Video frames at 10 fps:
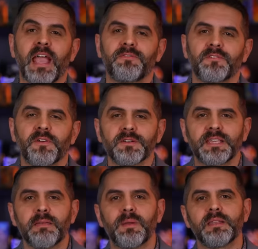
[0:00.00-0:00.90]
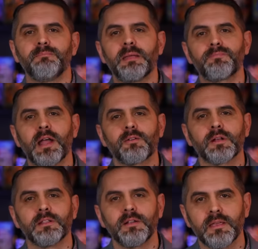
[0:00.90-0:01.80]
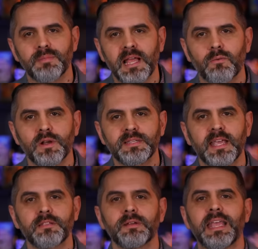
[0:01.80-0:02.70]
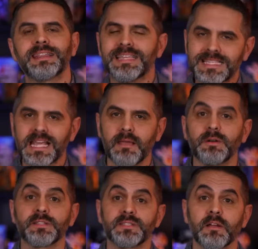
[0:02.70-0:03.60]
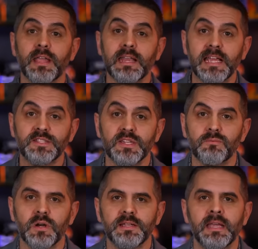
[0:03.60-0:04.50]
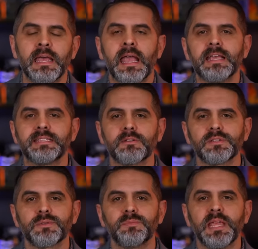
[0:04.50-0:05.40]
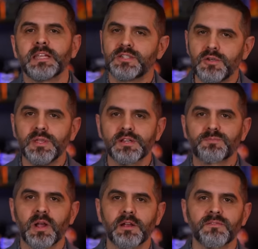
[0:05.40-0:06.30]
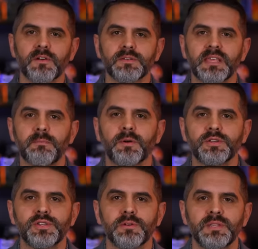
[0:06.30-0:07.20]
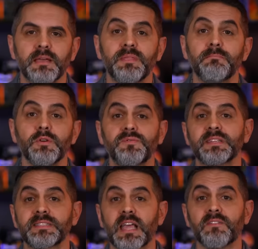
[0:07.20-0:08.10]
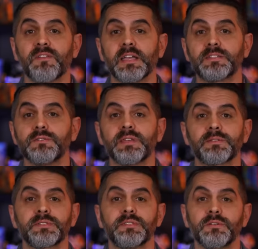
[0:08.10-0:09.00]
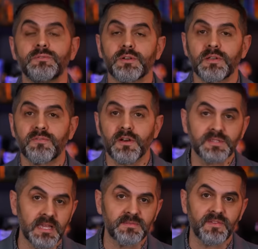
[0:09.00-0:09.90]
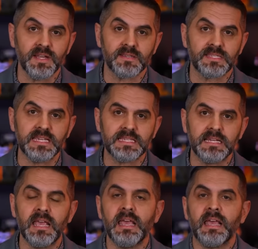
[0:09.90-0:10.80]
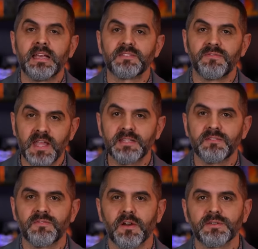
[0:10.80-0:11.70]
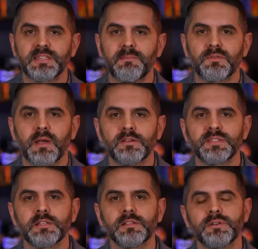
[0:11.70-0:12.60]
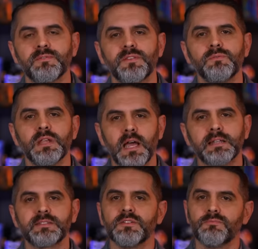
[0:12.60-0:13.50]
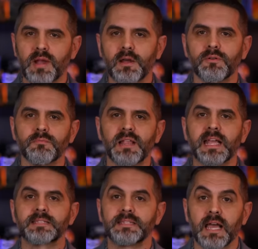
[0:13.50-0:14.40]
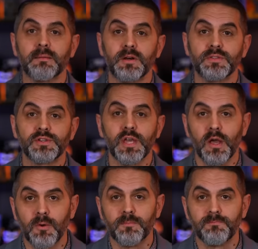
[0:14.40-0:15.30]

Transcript: After Farscape ended, Ben Browder and Claudia Black worked together again, this time on Stargate S G one, a series which began two years prior to Farscape on Showtime, then moved to Sci-Fi in two thousand two during Farscape's final season. As fans of Farscape, the writers included a few nods to Browder and Black's time on the show.